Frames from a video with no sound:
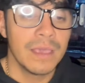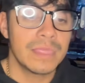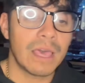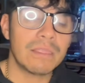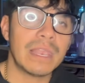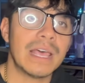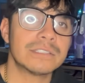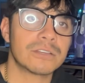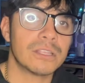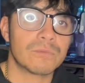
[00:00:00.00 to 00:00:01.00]
Now, the
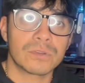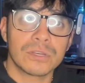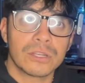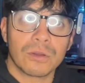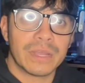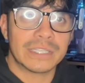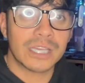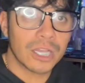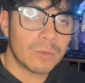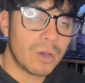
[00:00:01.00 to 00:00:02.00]
last card that we're going to go ahead and
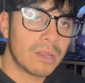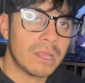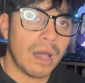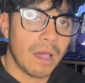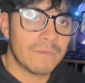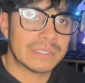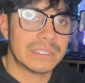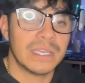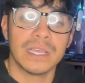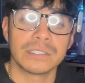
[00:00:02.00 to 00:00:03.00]
talk about,
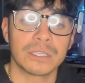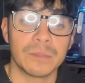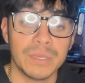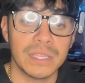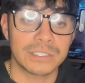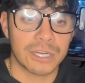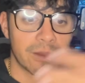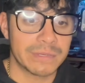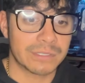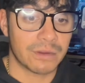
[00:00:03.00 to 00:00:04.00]
obviously, is going to be the
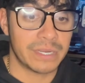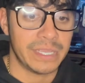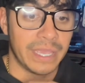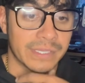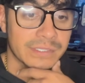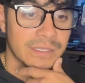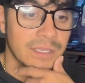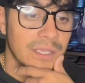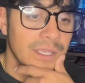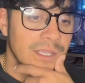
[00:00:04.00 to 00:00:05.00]
Charizard EX.
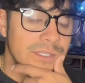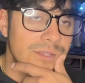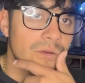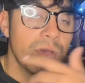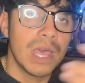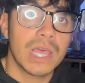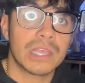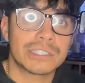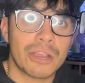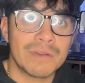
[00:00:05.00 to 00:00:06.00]
So,
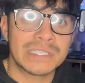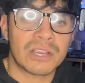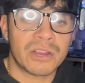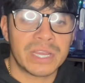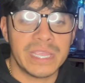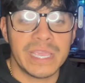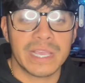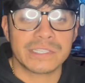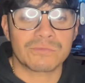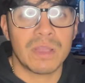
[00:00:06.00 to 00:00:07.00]
the Charizard
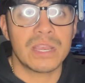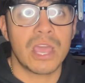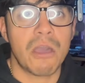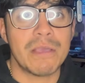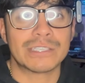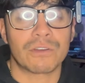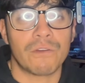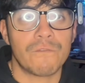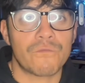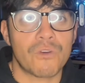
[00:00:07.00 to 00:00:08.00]
EX right now is
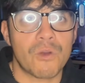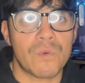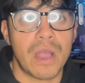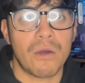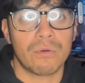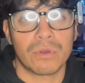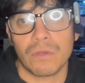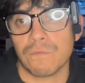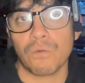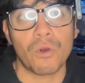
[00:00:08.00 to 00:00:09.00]
going for around
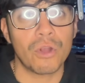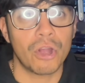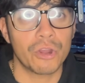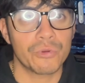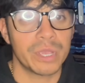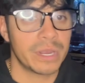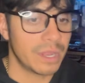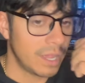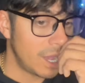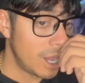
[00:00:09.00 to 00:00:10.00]

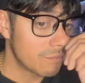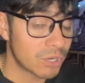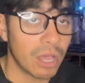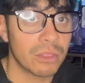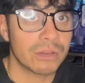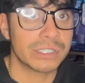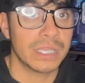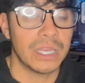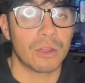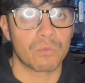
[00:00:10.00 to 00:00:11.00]
$400
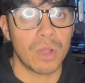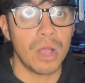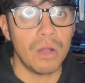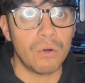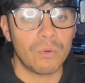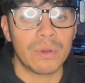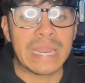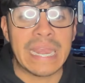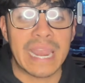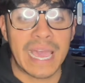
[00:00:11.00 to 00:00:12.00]
in a raw or in
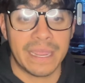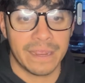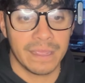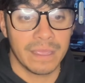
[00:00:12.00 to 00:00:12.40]
a 9.